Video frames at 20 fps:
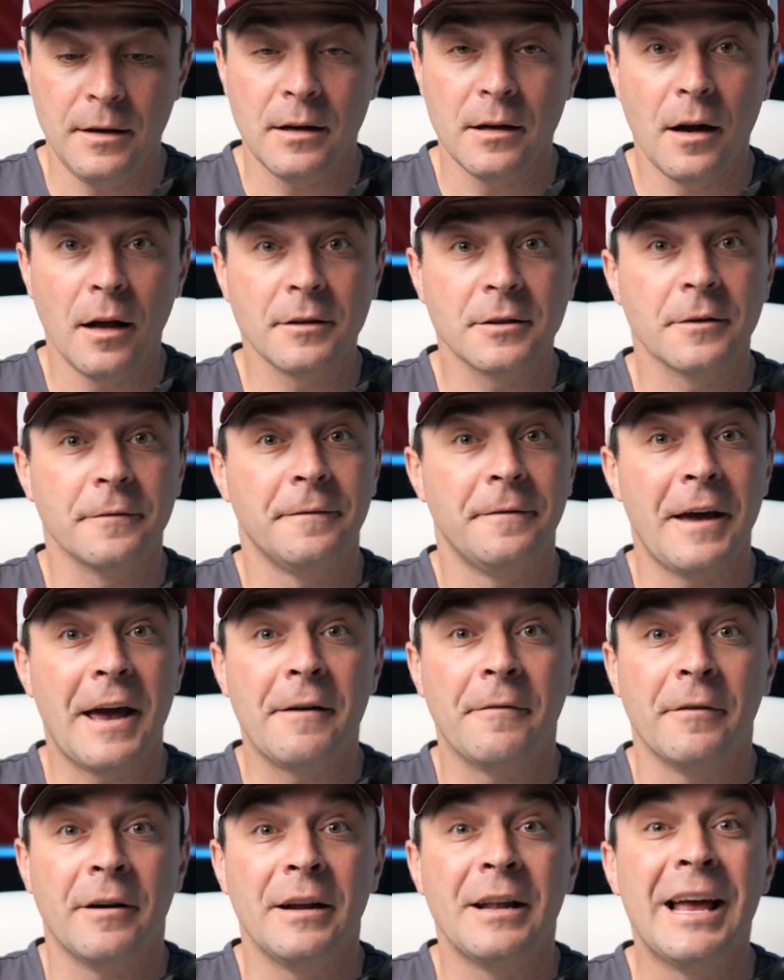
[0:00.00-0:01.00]
You can also
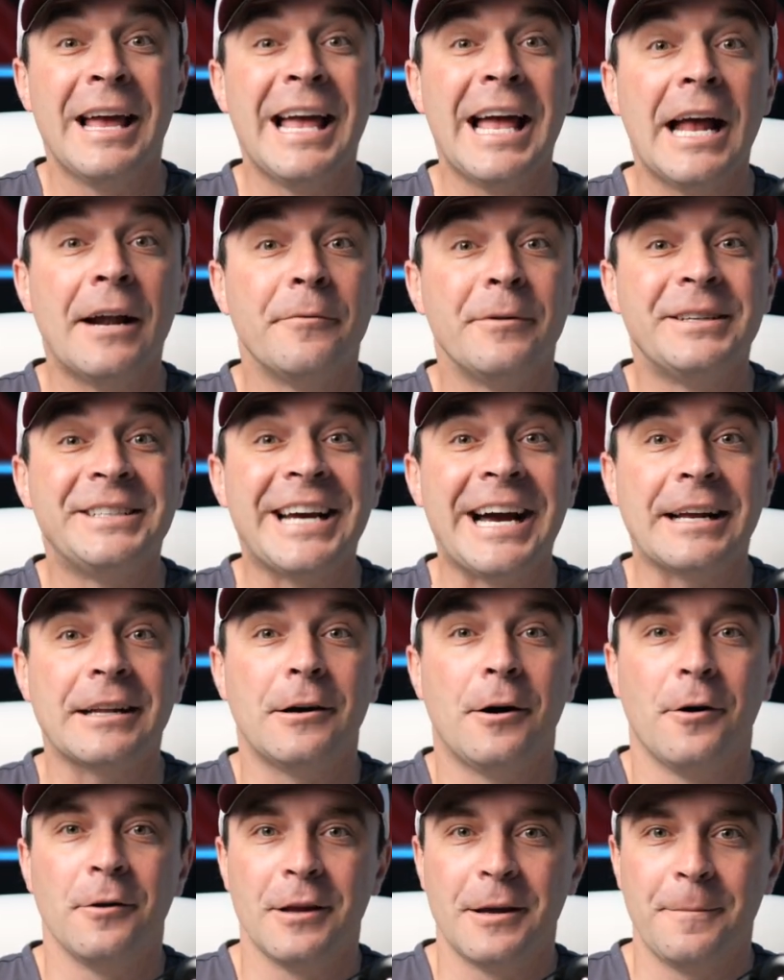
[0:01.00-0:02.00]
favorite and
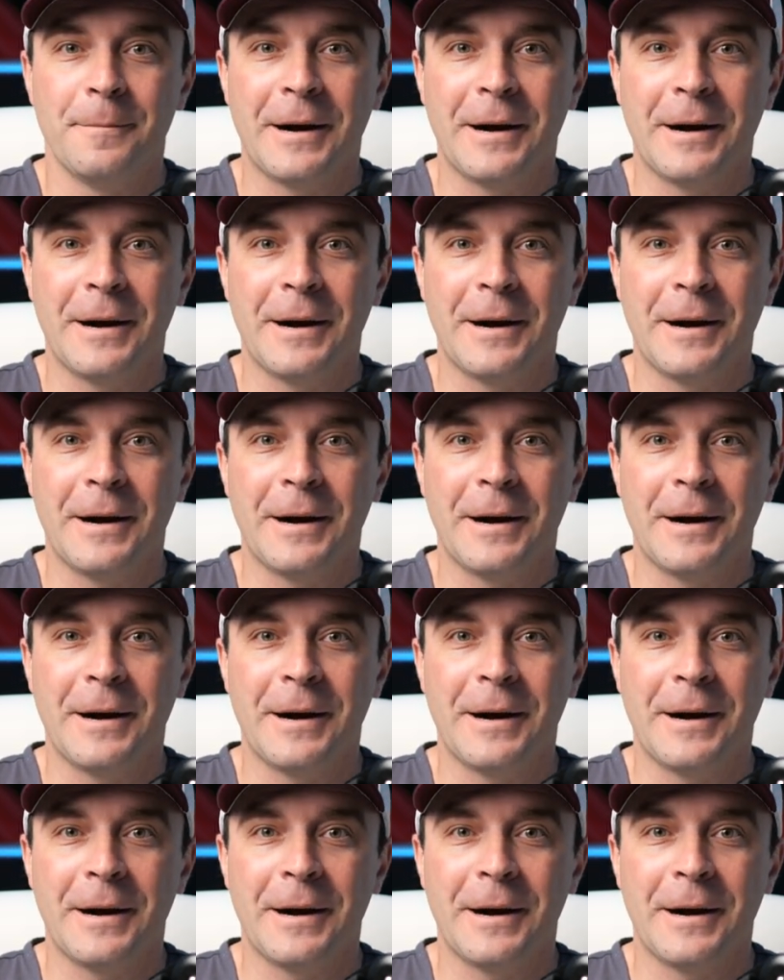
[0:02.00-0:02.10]
reject only